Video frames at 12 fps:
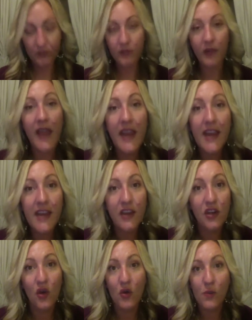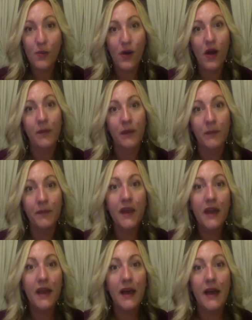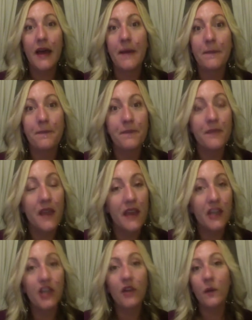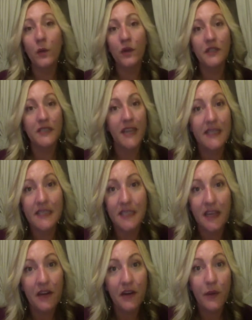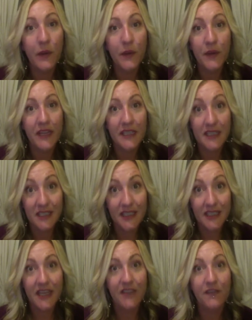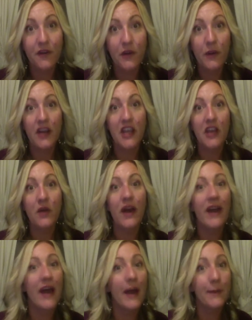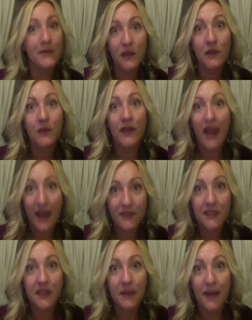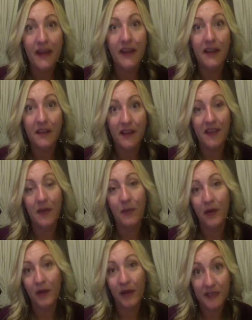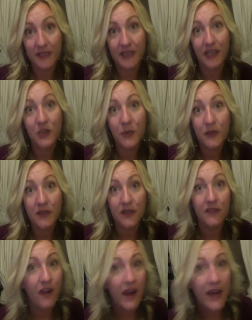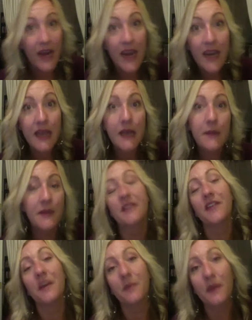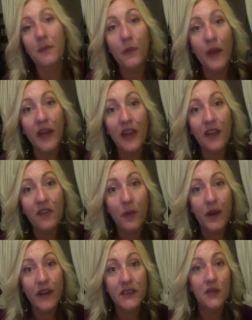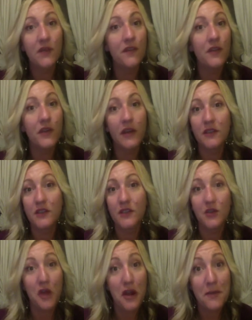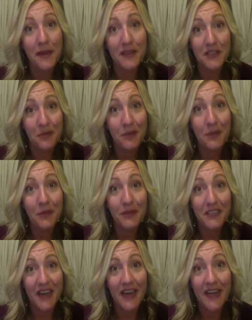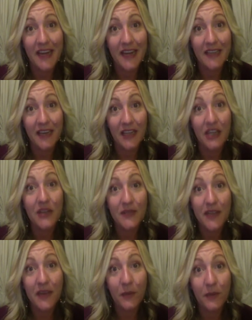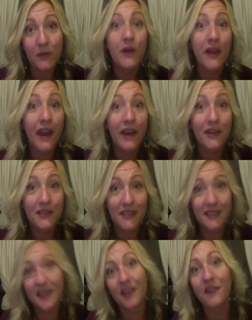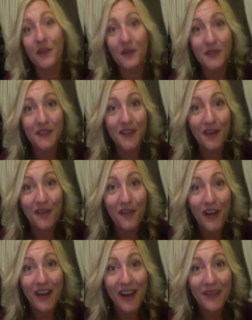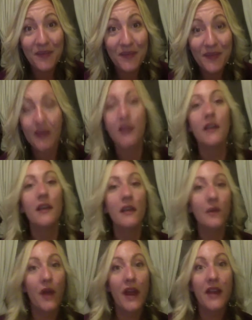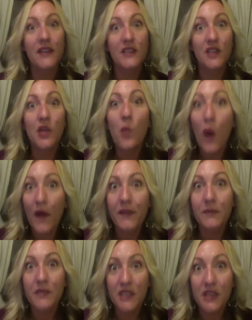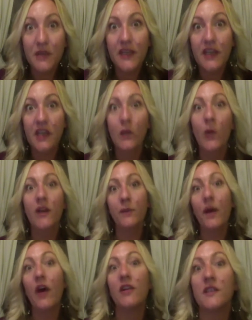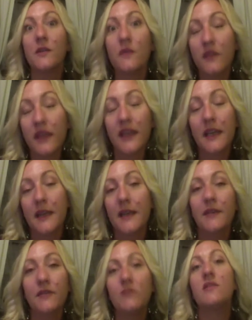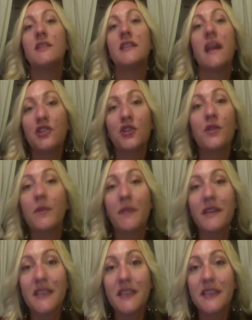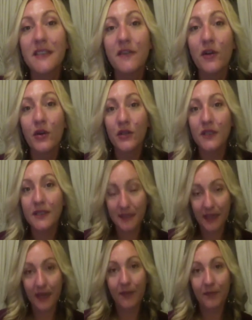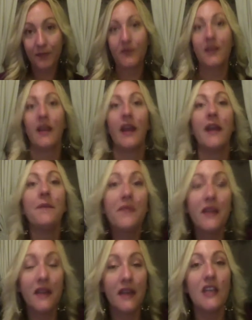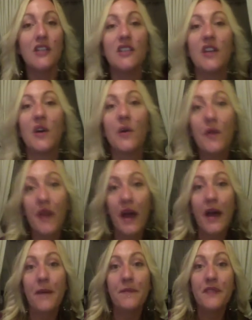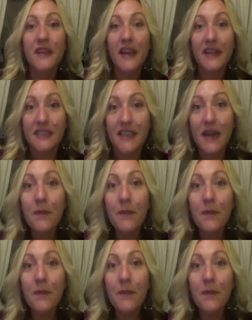Hey, no problem. In worst case scenario, we only get a 6-day photo out of you. I absolutely have to come back and collect that bottle as scheduled on Friday because I've got people waiting for it. So if you could just try your best to remember tonight and use it, we'll get your 6-day photos done on Friday. Right? So you want them to use it and you want to also show them that sense of urgency. Okay? So the next step